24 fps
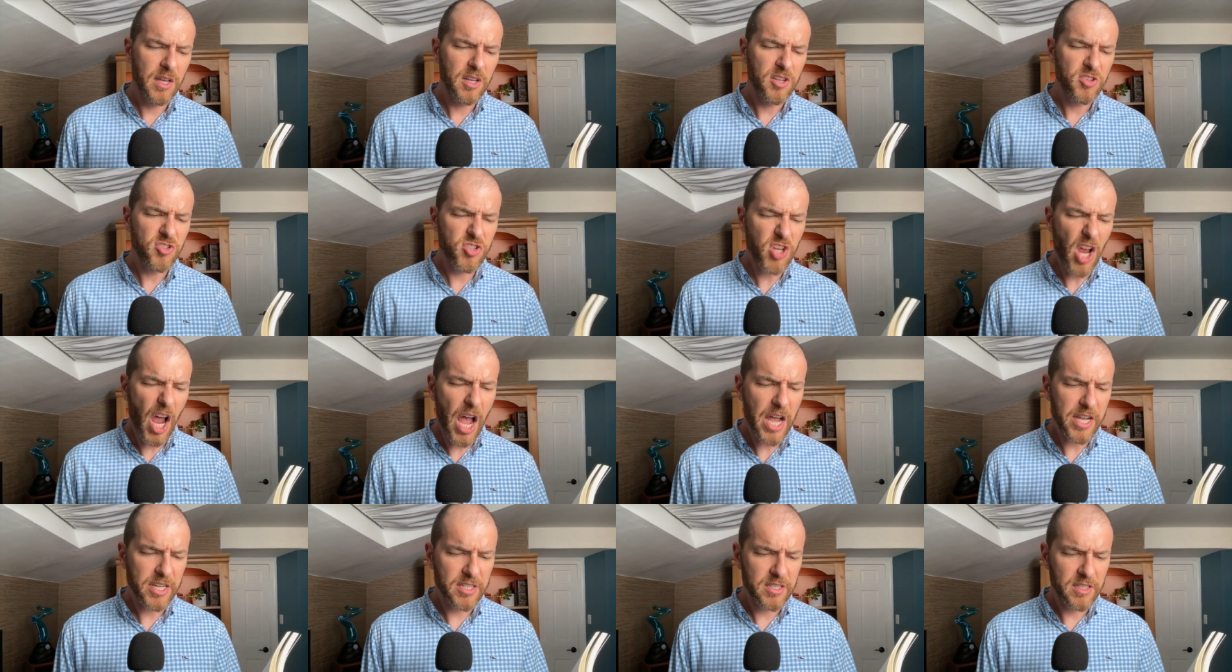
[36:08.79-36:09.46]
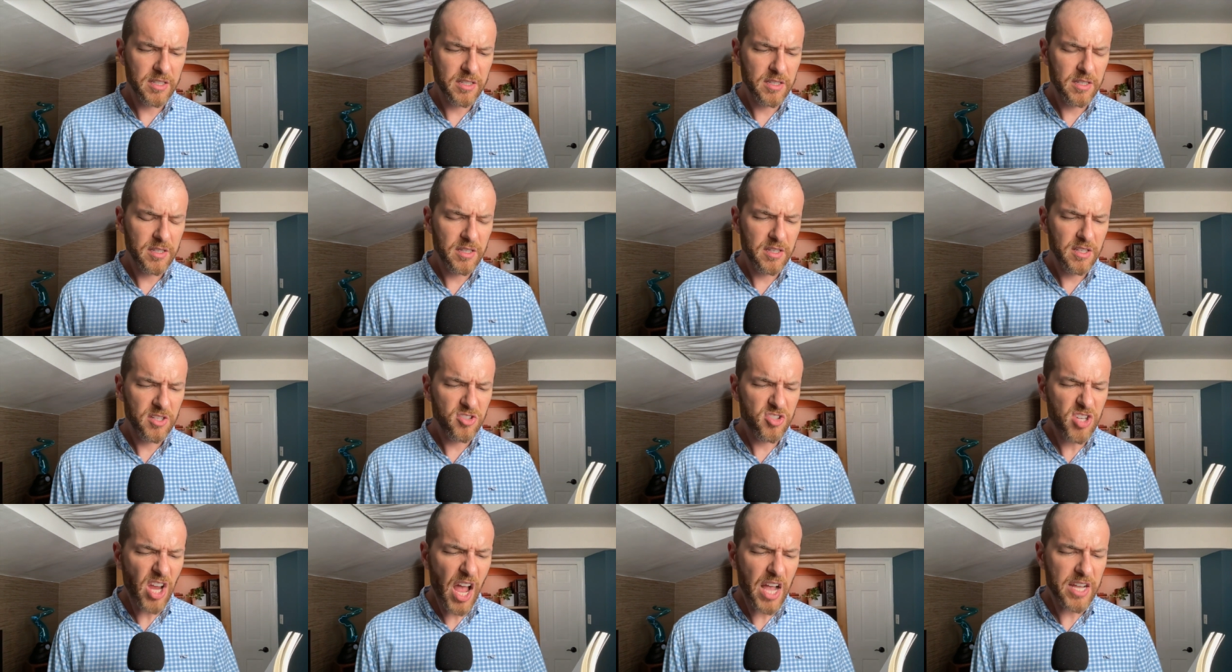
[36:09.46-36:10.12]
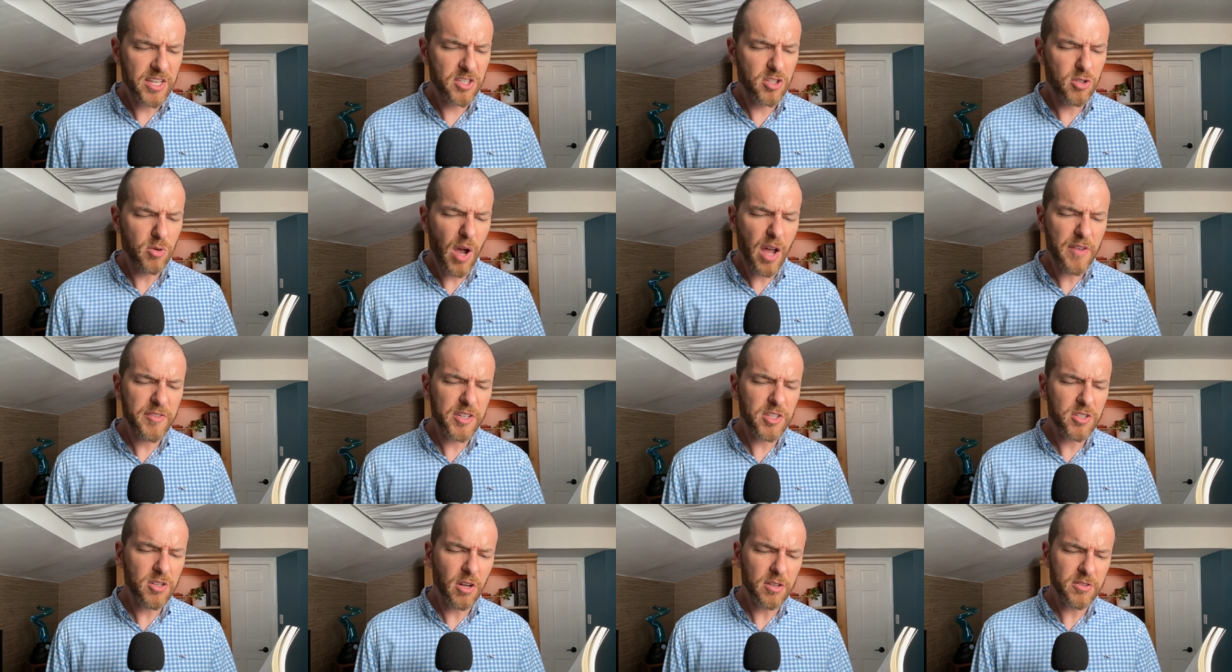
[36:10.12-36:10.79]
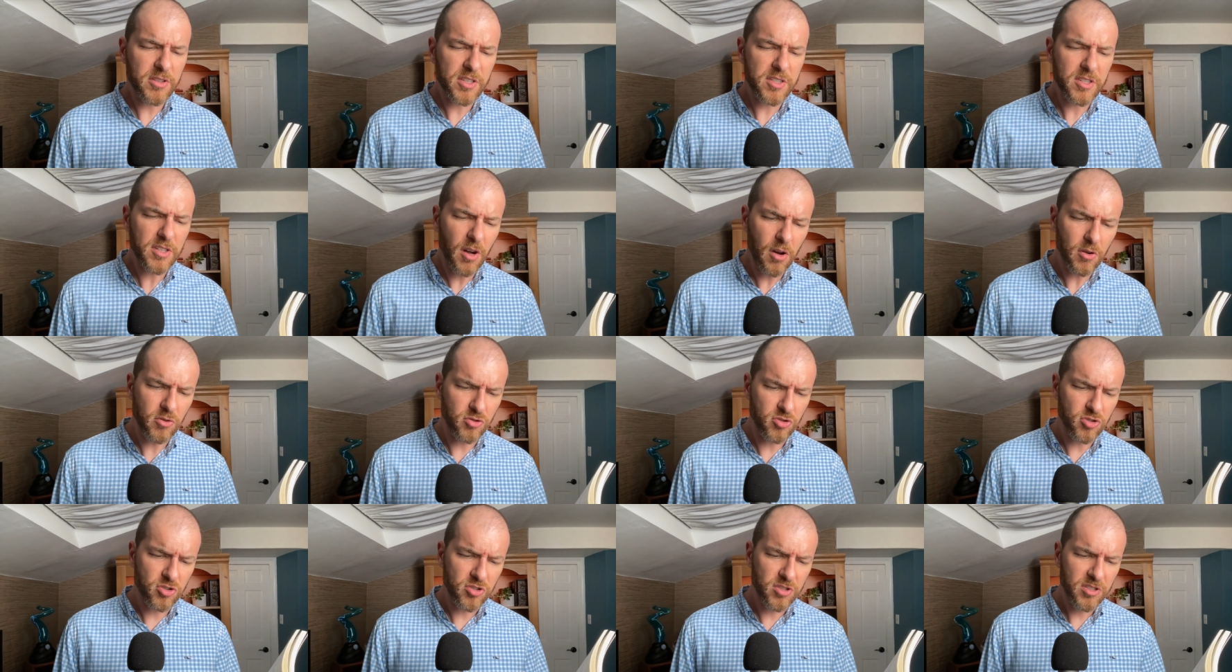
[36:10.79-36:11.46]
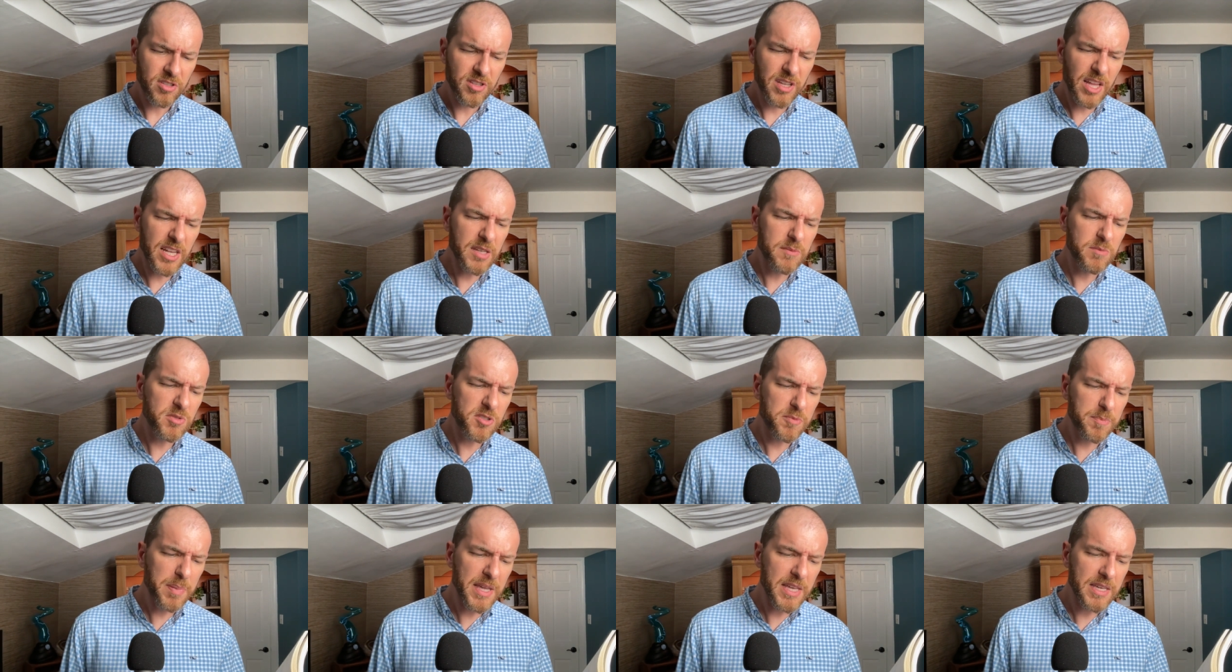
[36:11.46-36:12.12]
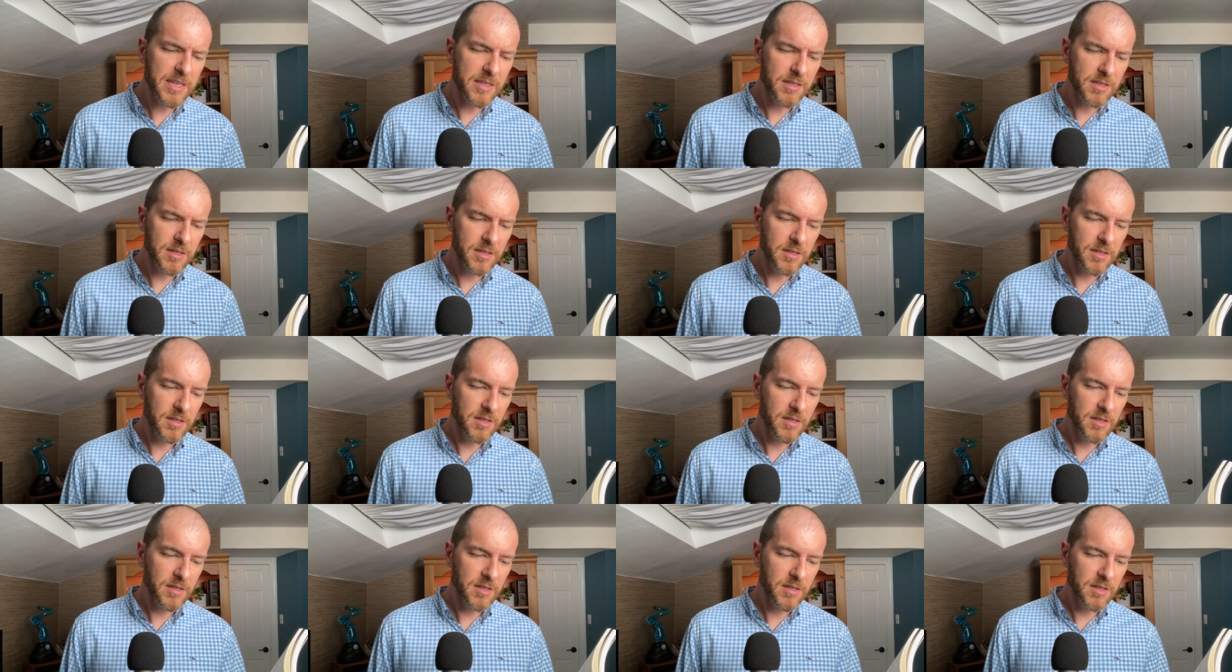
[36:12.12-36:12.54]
Jack! Jack, you haven't got the conch. Let him speak.